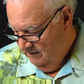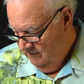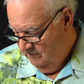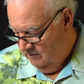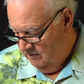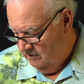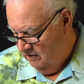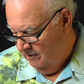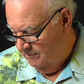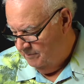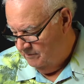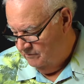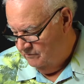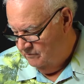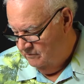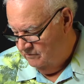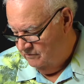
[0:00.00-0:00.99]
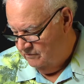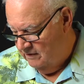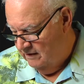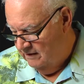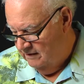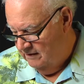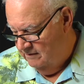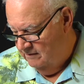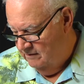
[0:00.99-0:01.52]
but a couple of
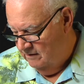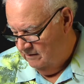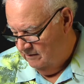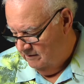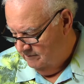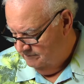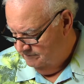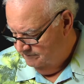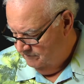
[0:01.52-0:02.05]
state uh,